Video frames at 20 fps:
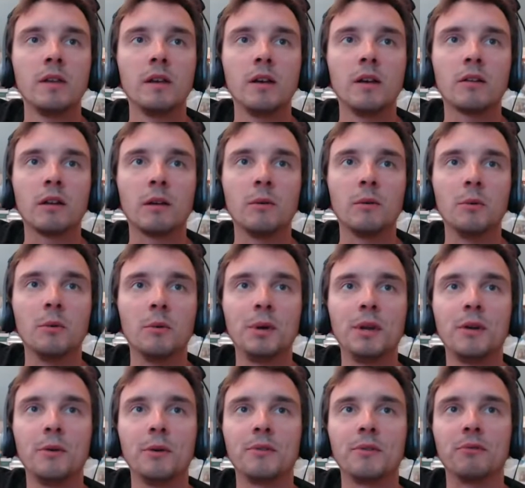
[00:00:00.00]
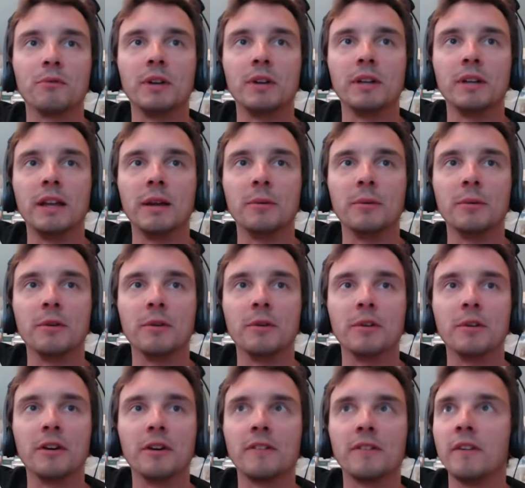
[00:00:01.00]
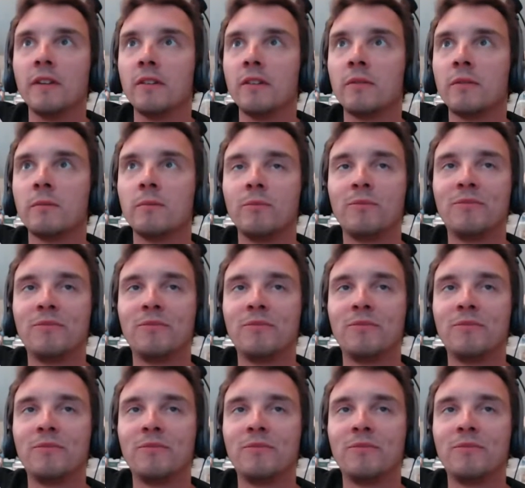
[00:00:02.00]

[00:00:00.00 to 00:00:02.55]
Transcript: Okay, well, we can always relay what Austin says.